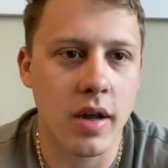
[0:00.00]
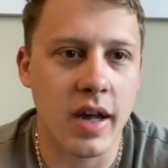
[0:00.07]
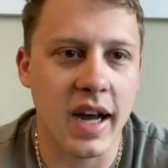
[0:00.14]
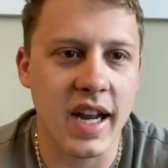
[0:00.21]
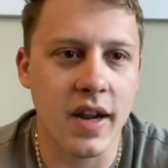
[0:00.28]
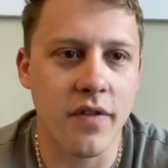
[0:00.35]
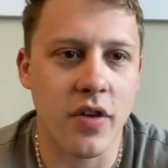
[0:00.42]

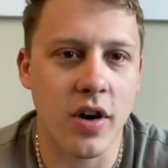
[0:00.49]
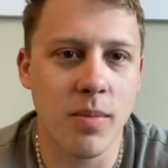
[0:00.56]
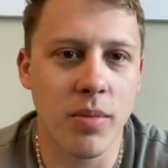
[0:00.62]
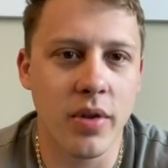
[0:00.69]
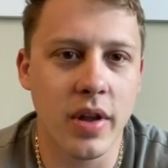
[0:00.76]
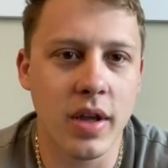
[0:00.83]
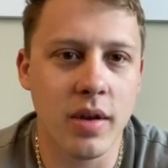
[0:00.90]
Kind of
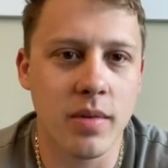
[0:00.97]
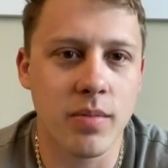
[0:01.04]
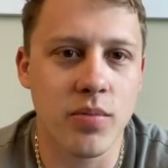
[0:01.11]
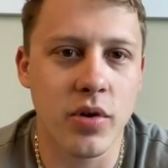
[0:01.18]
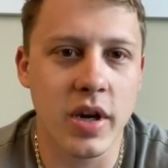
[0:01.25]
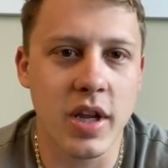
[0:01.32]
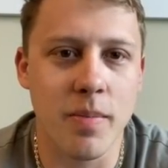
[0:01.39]
humbling,
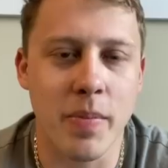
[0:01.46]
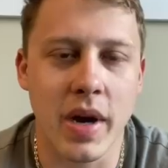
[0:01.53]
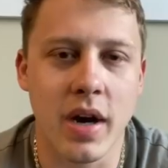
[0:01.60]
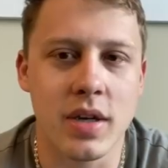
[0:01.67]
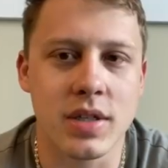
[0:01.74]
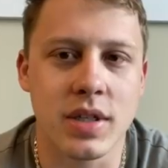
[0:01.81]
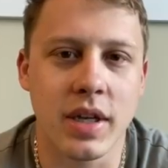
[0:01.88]
pretty
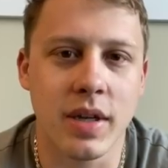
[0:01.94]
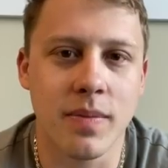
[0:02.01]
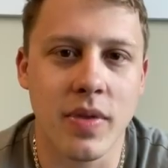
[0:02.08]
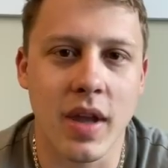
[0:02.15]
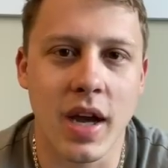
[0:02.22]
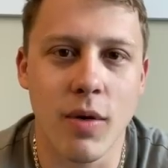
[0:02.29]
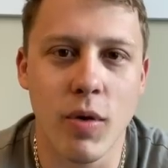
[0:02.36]
embarrassing.
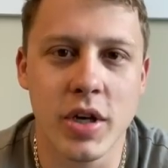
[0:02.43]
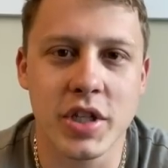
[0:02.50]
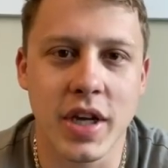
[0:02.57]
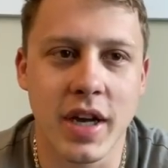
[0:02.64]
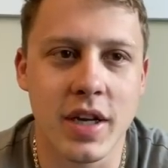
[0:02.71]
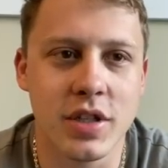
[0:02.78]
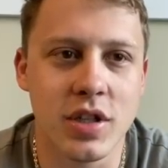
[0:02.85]
I wish
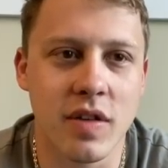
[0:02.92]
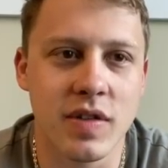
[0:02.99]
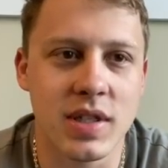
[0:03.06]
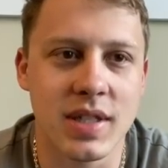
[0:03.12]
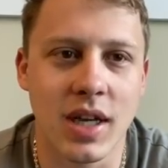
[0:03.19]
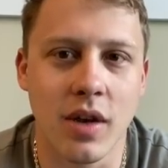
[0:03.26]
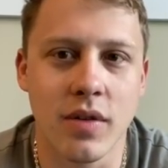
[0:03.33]
I could
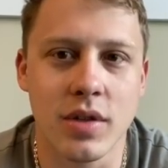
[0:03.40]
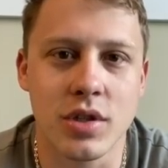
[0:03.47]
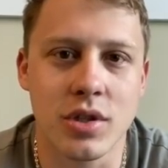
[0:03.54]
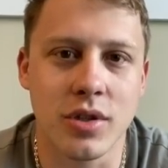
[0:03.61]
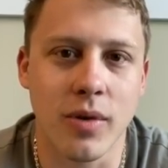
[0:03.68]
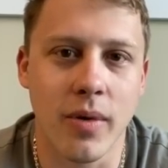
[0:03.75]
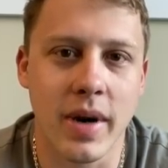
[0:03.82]
just tell this
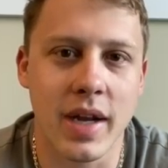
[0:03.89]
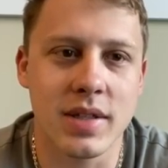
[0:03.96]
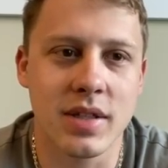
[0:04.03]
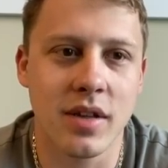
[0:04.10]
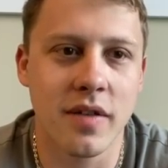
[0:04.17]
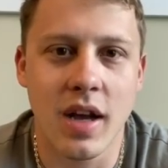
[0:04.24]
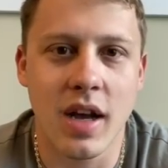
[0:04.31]
story
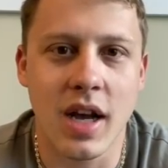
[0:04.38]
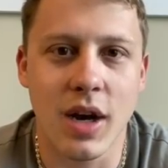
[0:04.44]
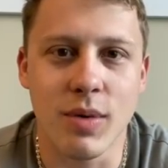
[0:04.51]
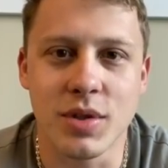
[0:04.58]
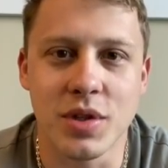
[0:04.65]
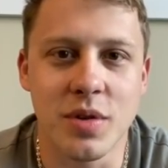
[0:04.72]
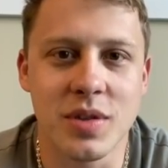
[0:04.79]
as if I
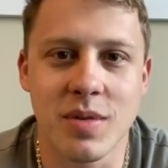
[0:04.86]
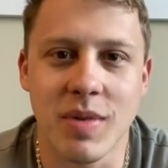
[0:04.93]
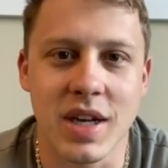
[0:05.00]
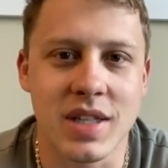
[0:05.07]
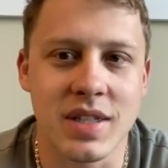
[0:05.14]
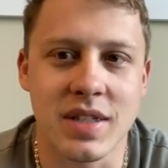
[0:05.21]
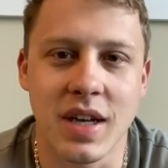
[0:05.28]
was using
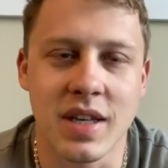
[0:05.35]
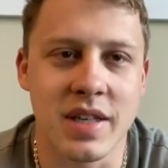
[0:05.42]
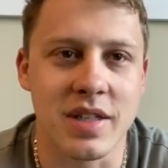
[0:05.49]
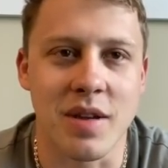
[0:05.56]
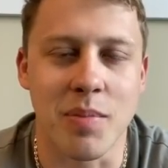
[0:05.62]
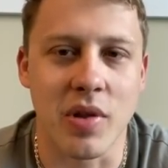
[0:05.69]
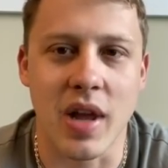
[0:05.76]
my 6
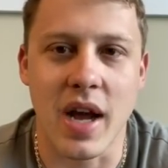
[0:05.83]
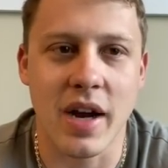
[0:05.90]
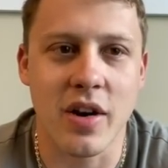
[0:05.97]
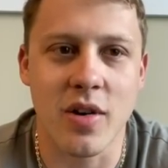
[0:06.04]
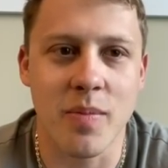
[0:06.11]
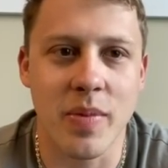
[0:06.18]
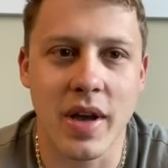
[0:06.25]
as a
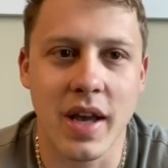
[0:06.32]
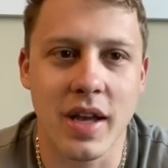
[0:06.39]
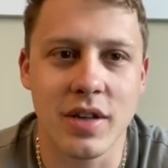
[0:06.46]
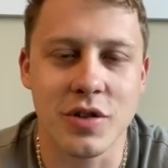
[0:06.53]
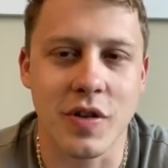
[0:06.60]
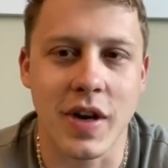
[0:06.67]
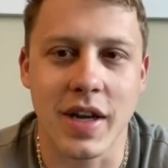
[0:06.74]
blocker
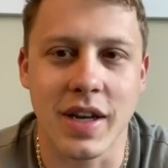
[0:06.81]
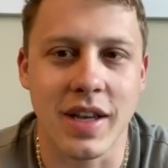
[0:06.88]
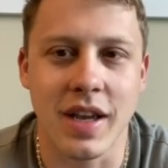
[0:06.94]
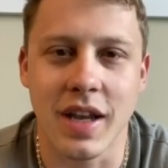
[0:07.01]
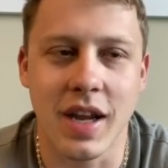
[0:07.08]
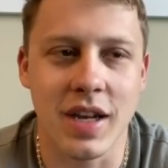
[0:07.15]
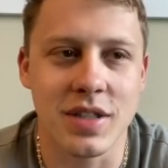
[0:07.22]
bet, trying to
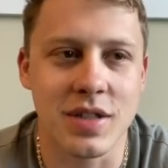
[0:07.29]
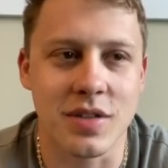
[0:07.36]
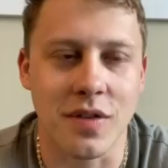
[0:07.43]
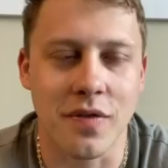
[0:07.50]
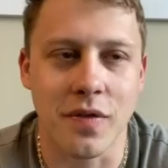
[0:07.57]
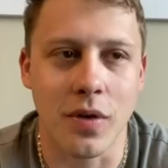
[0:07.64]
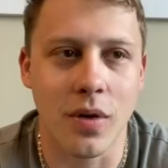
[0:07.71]
get aces
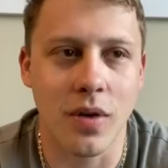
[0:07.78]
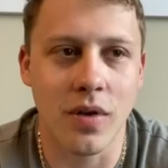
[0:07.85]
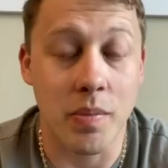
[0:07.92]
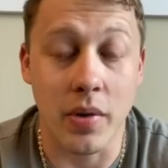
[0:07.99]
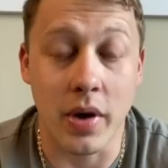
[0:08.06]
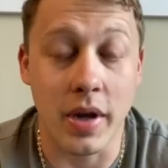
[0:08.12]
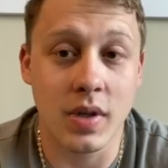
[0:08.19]
to fold,
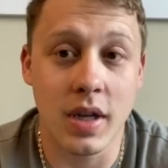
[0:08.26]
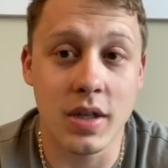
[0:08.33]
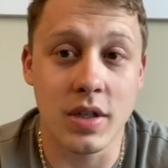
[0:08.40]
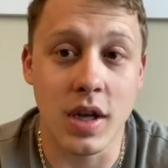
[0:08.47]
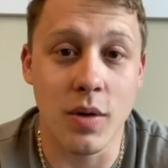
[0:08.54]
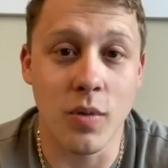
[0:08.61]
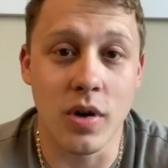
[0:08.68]
but
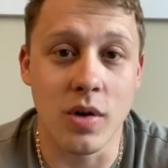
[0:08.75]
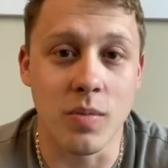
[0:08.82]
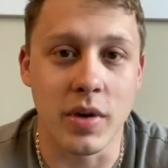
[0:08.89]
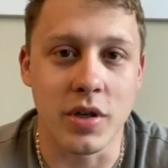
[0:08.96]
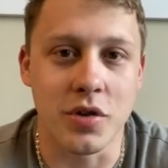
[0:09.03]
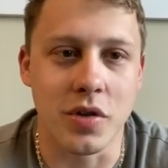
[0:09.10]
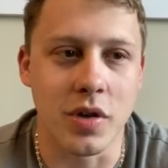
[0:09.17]
it wouldn't
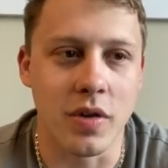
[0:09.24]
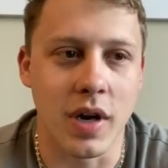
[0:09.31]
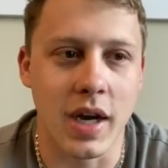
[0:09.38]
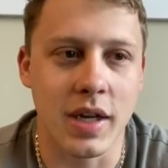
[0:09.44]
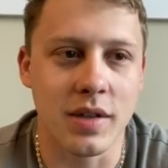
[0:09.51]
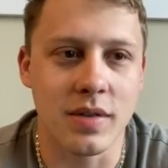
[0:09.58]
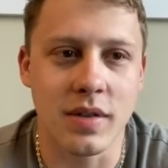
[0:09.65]
be true.
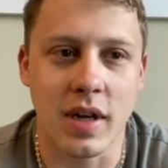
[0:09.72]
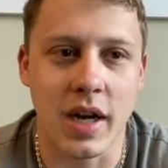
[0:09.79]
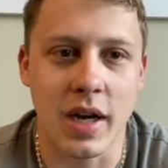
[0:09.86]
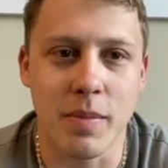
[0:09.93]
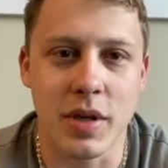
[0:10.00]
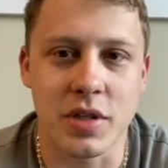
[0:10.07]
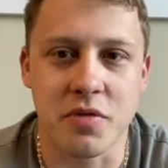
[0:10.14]
I
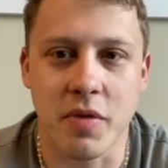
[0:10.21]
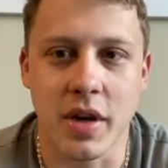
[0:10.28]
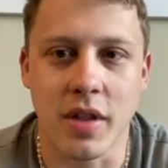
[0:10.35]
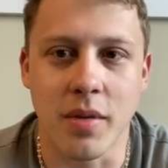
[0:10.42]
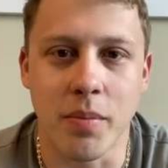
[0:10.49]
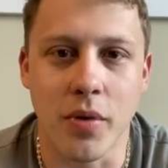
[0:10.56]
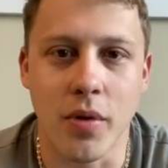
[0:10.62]

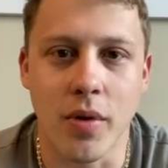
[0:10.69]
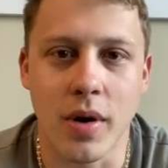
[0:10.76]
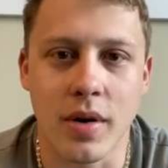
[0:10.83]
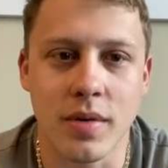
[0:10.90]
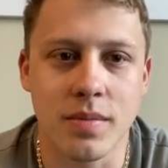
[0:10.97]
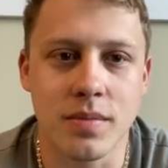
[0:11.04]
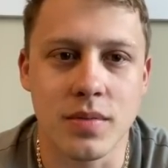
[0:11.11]
misread the
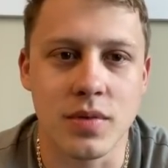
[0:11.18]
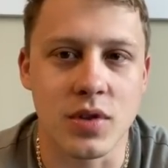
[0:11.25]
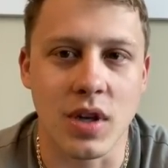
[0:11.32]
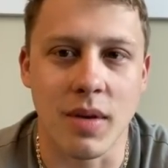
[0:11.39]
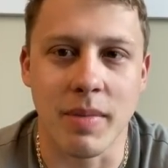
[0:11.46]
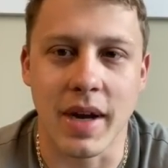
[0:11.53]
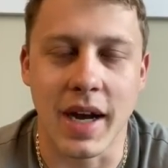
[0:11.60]
board
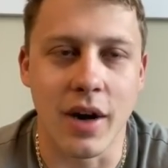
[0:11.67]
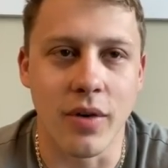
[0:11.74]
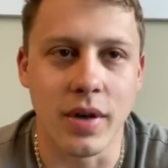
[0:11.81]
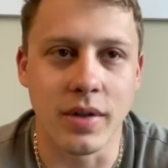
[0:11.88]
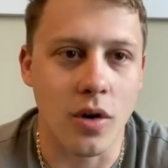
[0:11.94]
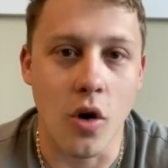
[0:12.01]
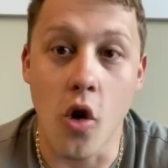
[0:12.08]
somehow
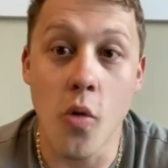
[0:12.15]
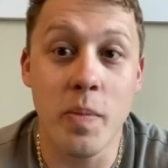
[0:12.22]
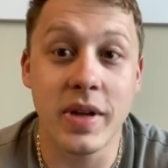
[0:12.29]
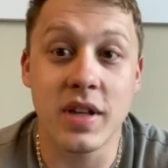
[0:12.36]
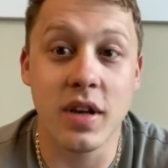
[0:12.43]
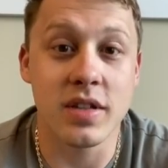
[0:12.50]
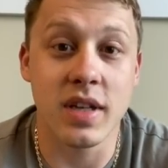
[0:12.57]
and hope
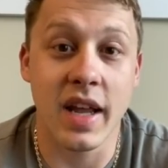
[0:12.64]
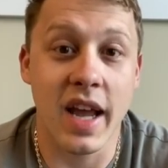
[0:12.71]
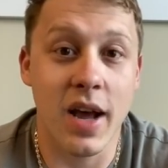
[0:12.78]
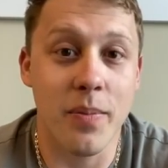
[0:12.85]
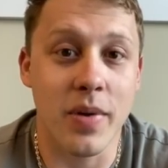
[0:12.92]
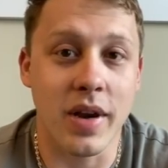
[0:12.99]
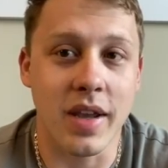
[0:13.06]
it doesn't
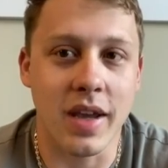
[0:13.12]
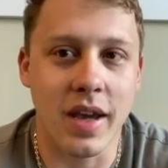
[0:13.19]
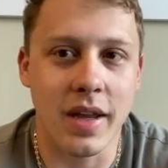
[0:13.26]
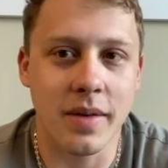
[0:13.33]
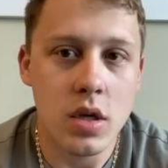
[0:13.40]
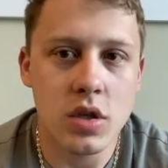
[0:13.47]
happen again.